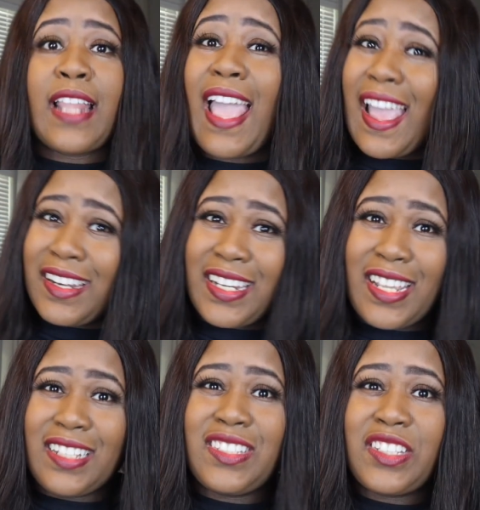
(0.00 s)
Now, I
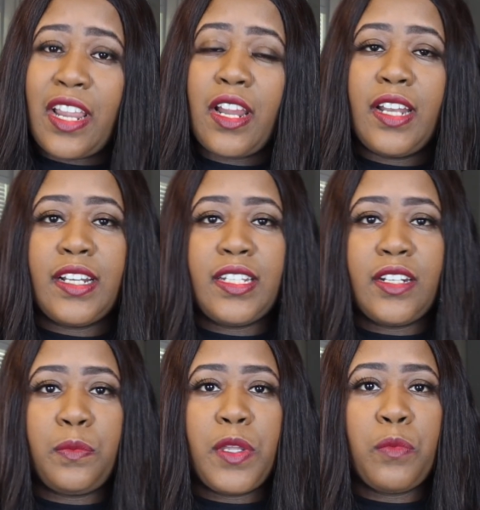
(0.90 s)
did share in a
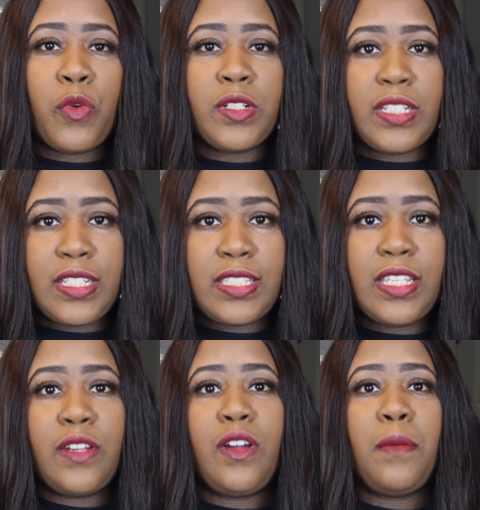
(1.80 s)
little bit more
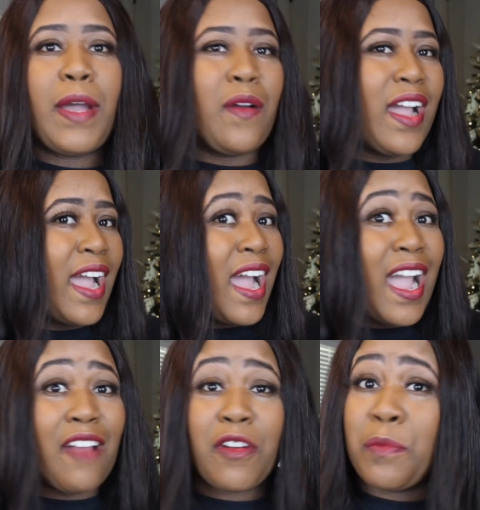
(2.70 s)
detail about how
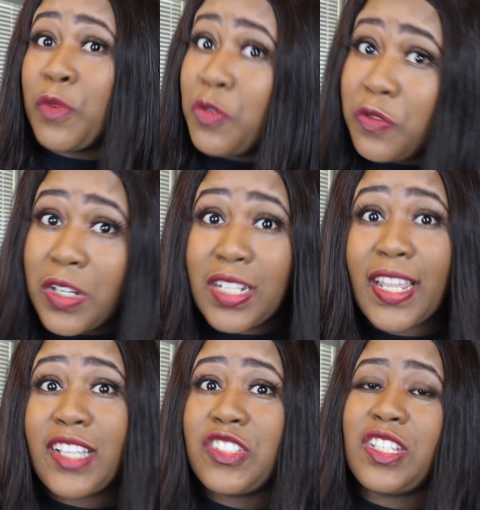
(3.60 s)
I remove
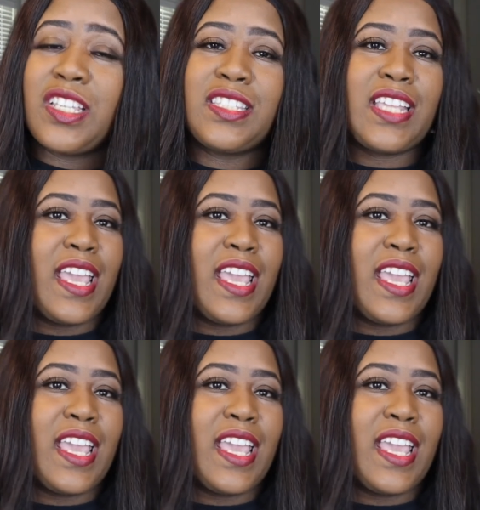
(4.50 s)
collections,